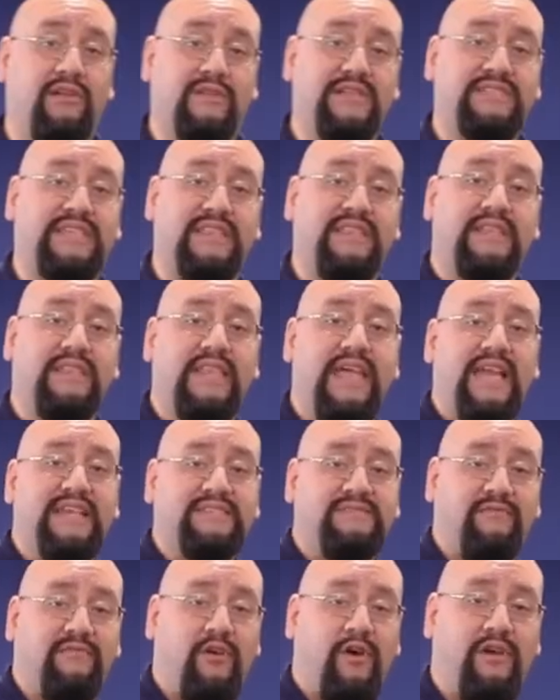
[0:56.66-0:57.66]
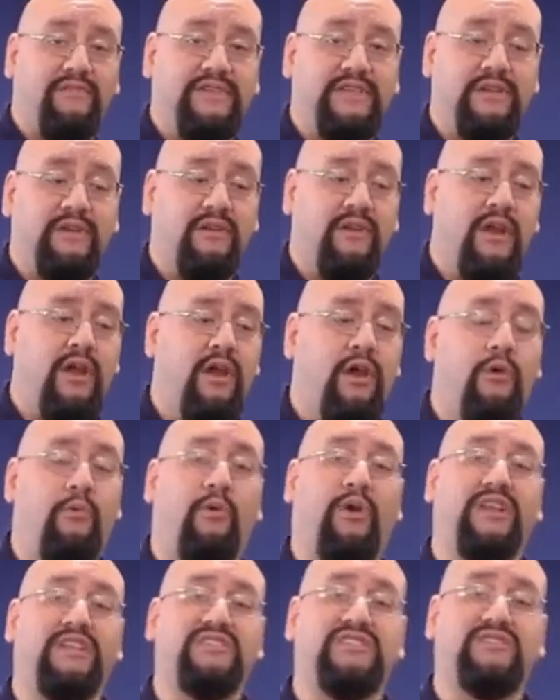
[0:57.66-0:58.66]
Let's get the legs involved here.
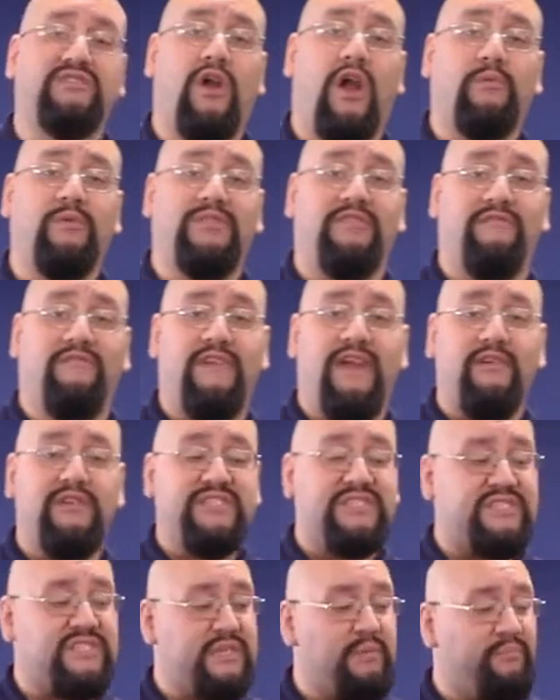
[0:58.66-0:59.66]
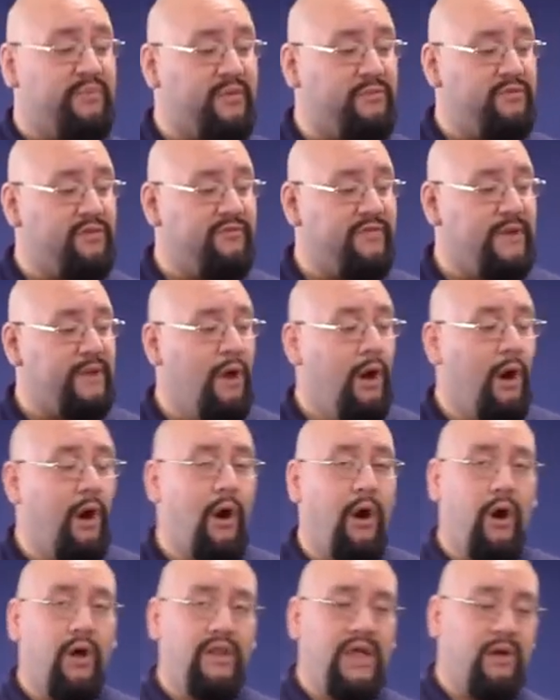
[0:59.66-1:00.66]
We're going to start with a very simple movement.
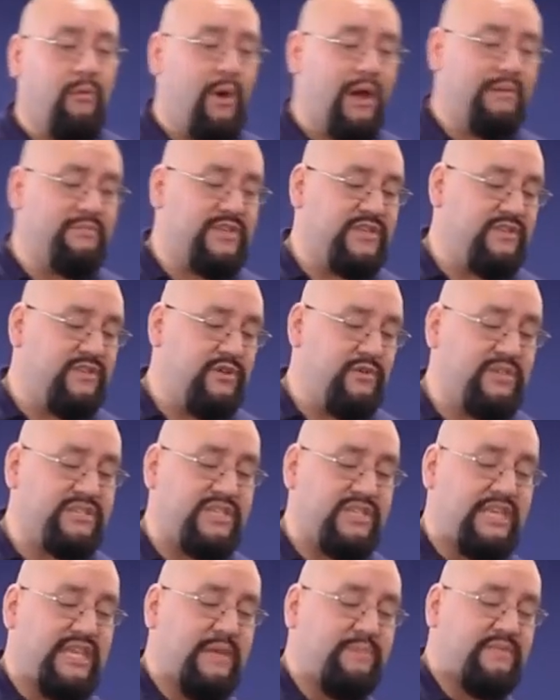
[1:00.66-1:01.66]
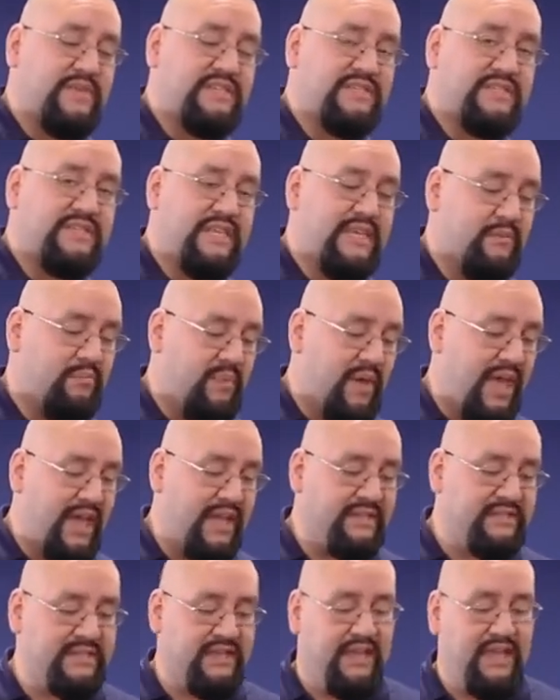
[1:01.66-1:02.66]
All I want him to do is keep this knee
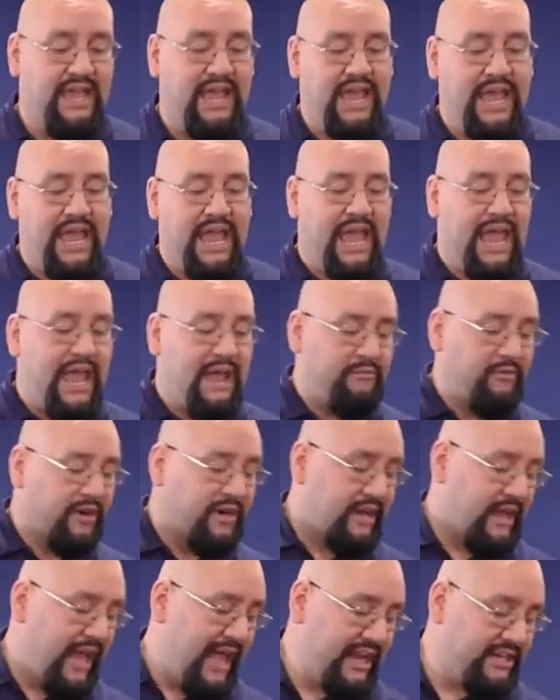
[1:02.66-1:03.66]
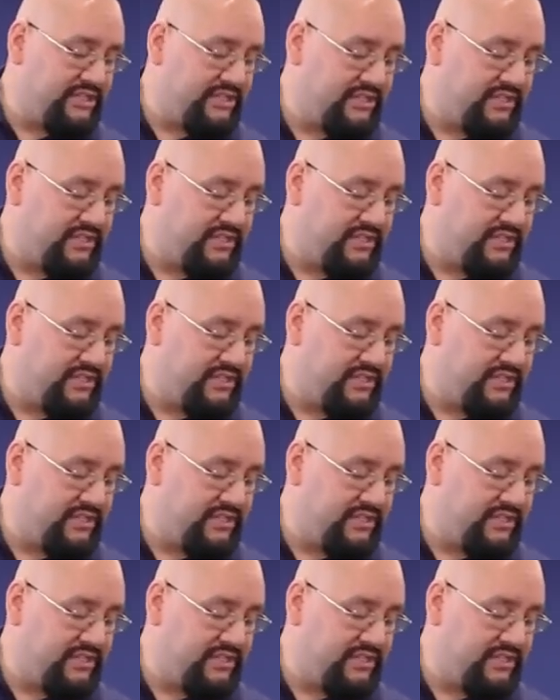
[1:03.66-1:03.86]
bent, and we're going to actually